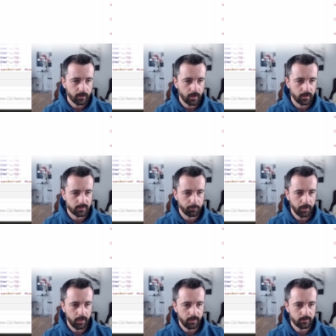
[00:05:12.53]
and it's a
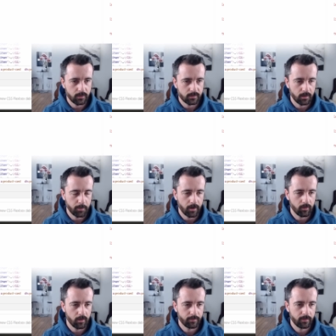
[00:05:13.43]
P so it's a
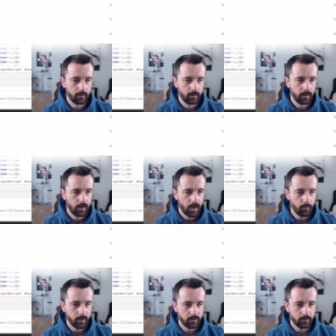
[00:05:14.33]
paragraph
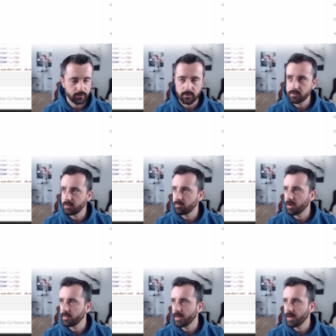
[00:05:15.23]
and we can also see
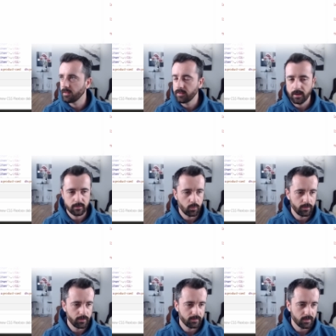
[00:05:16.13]
right there that there's
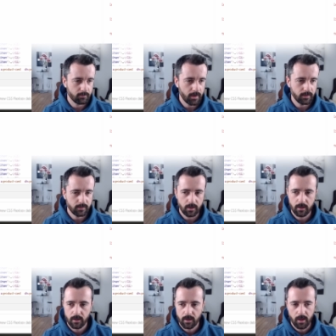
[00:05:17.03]
one that says meta